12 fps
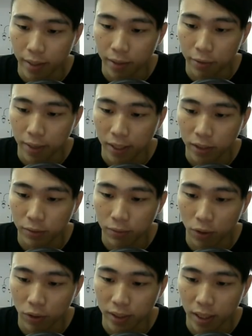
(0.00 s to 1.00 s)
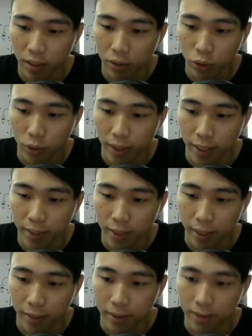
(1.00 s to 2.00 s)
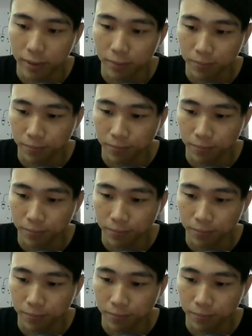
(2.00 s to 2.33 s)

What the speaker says: the rest falls down together like this.